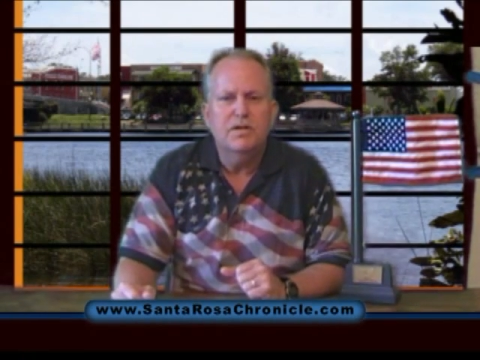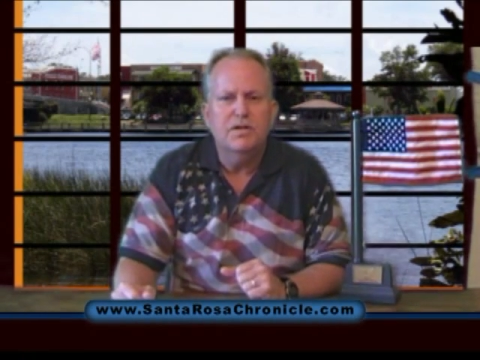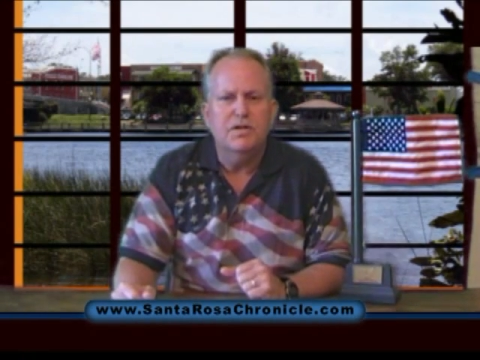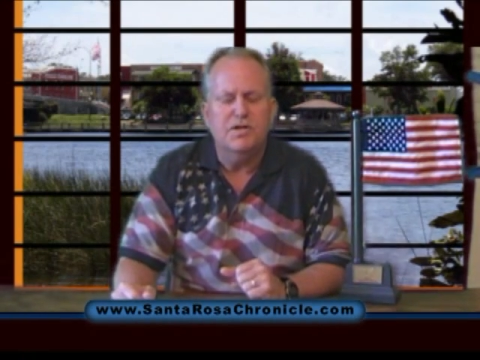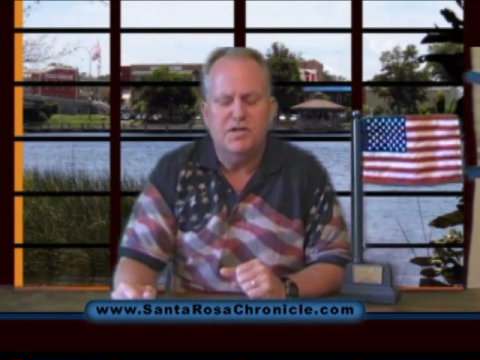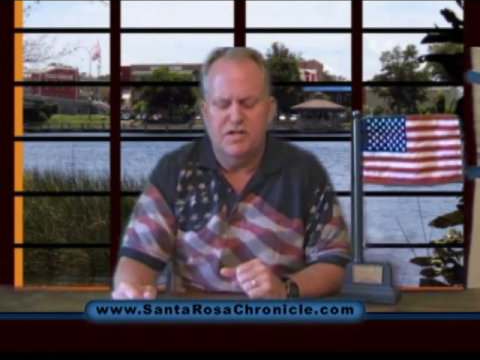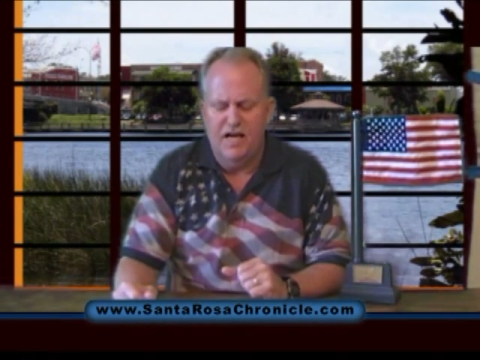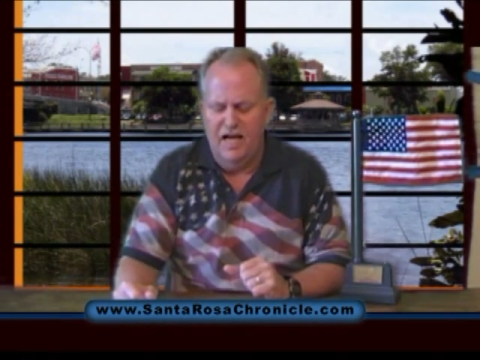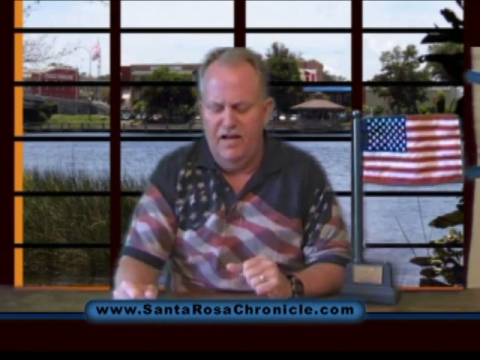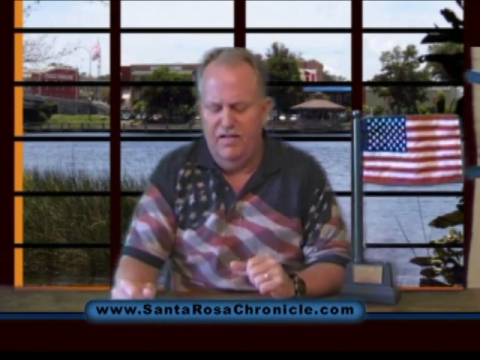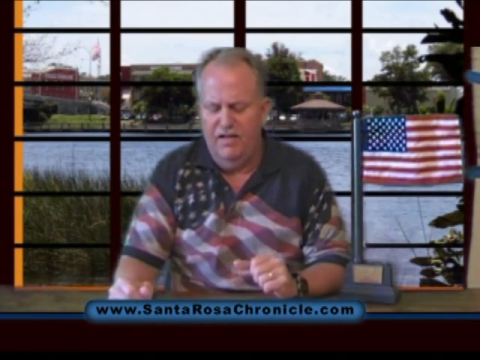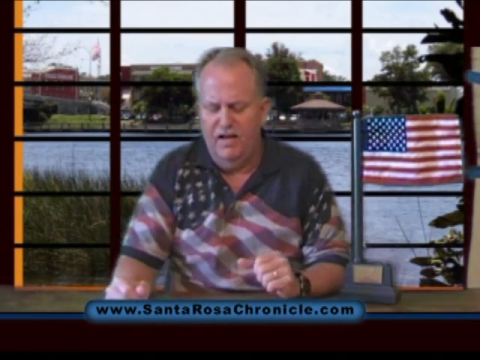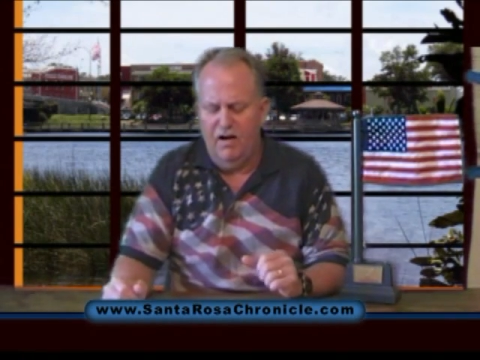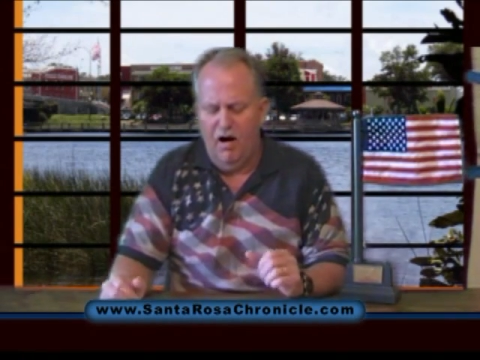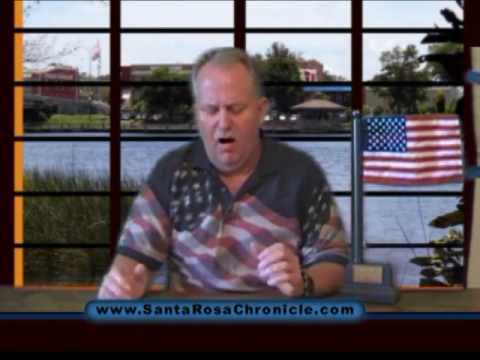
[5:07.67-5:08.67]
to say
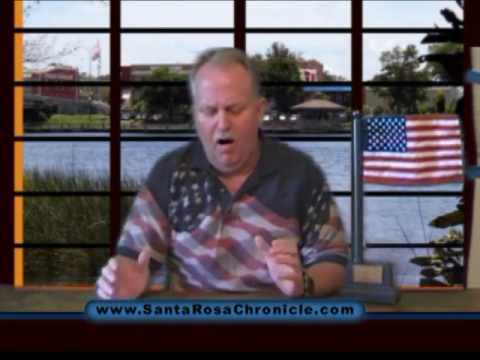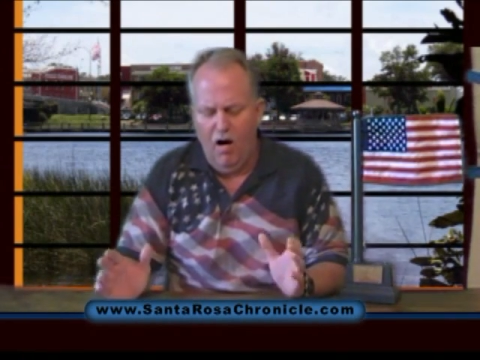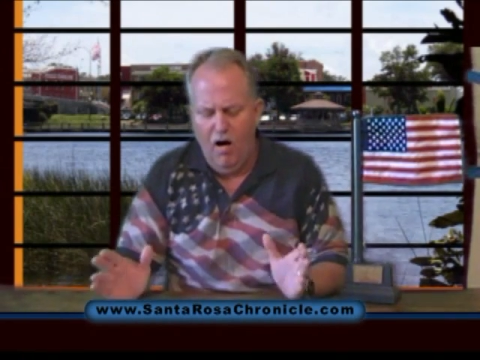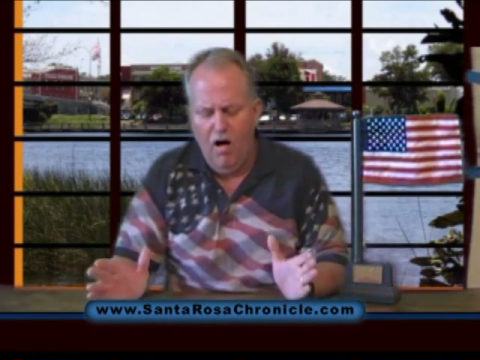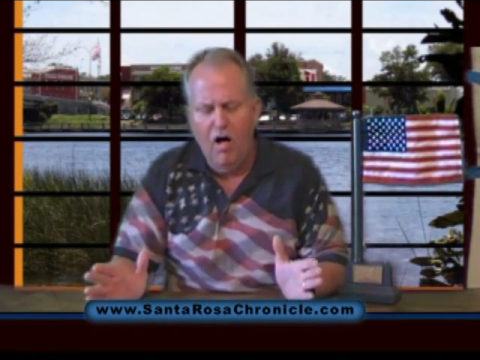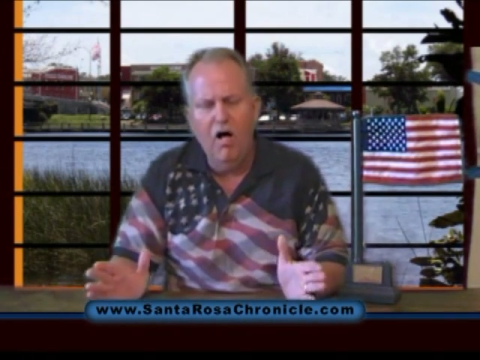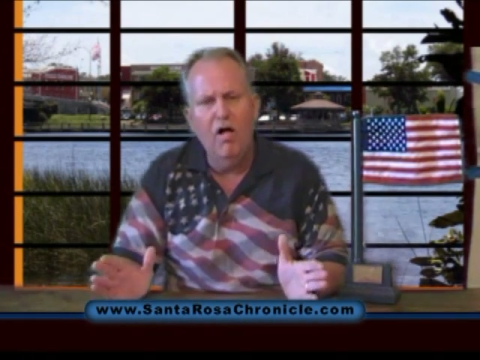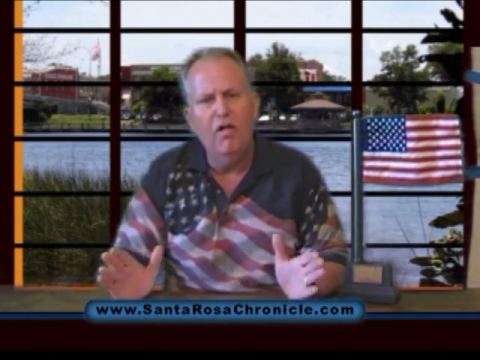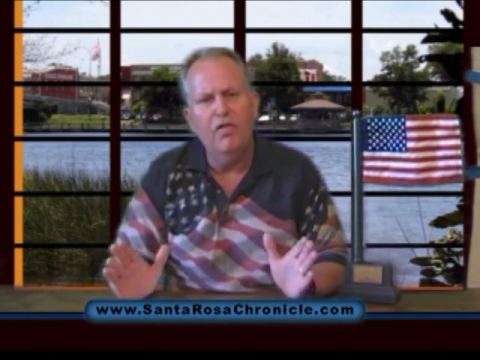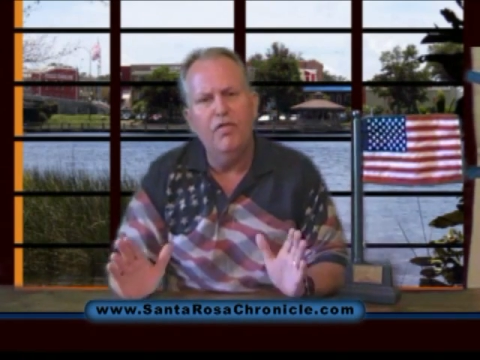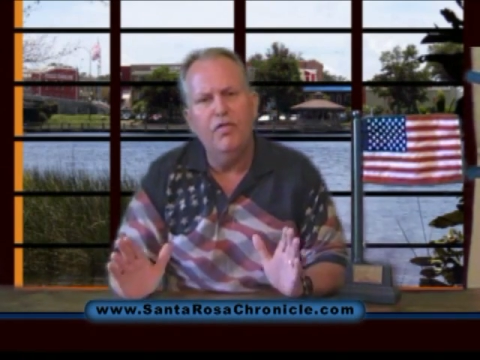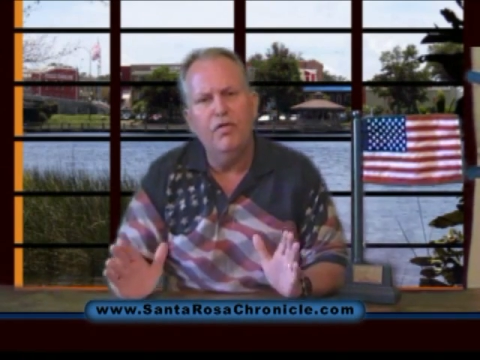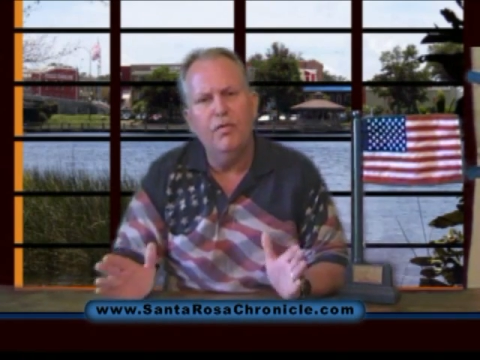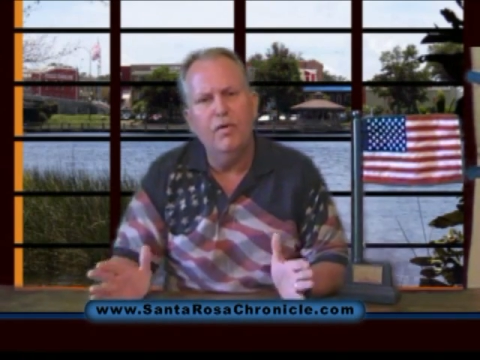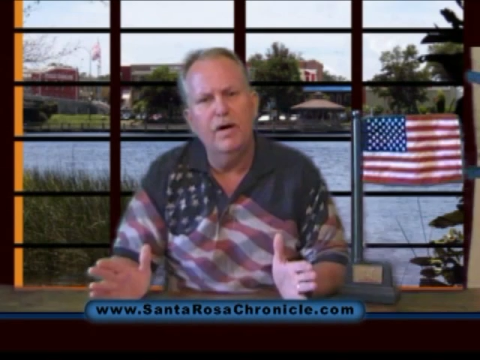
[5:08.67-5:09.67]
that all
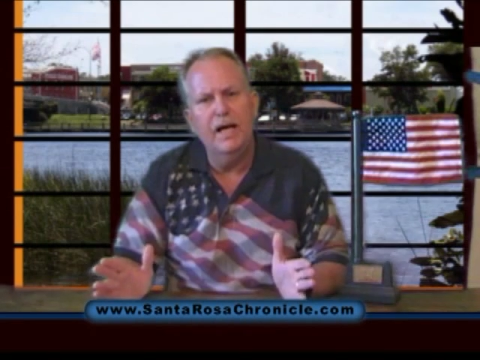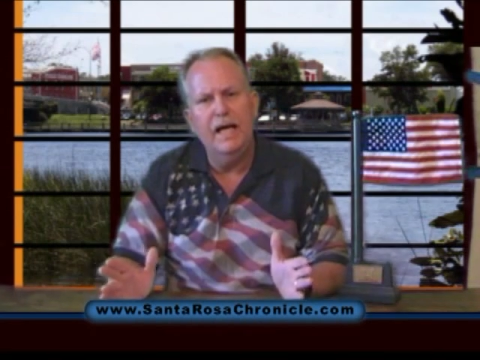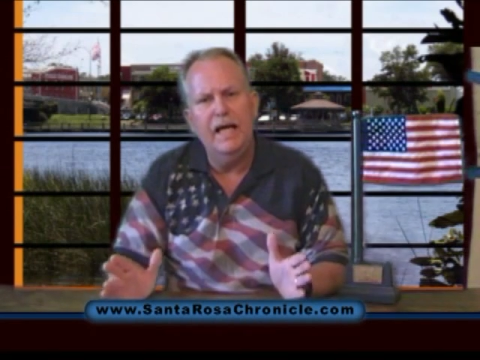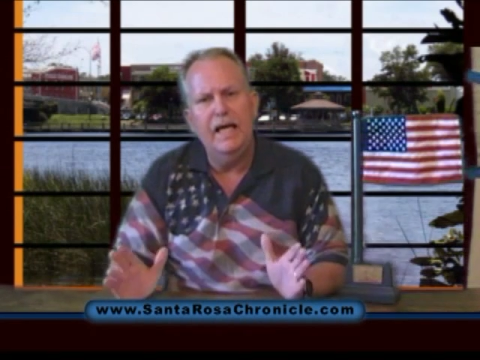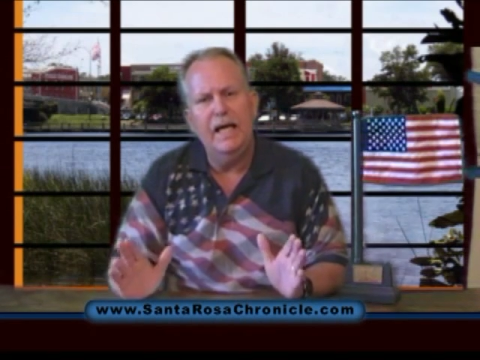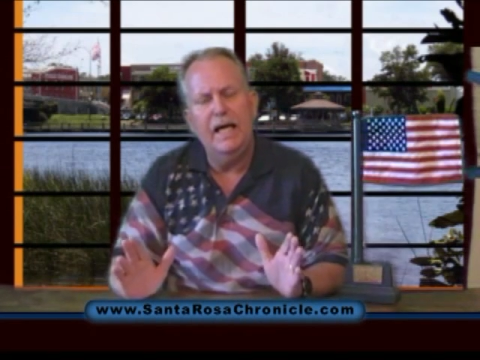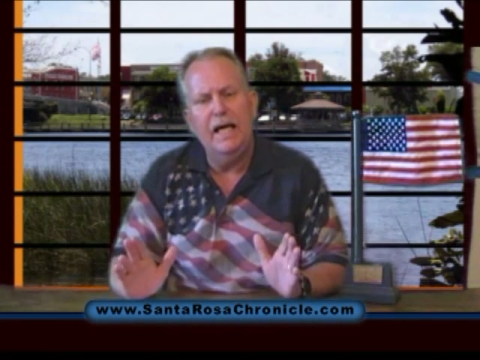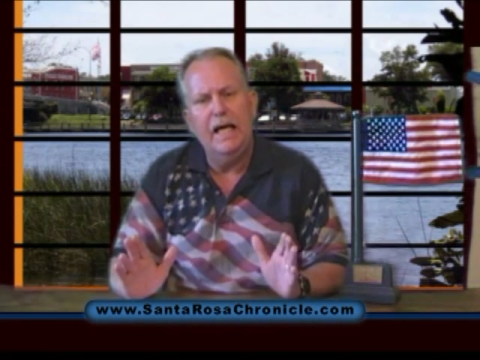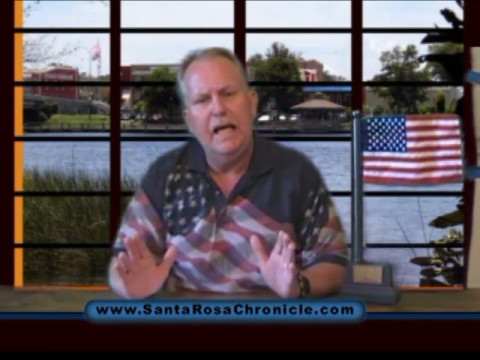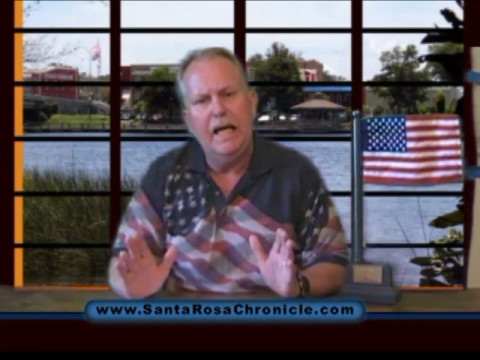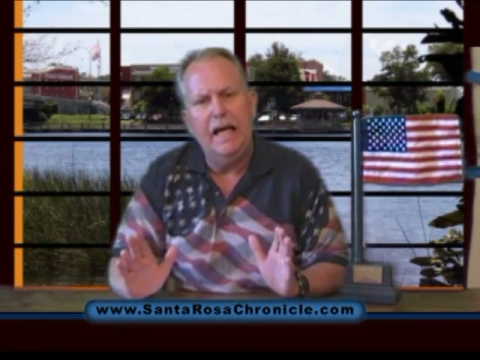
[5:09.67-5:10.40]
three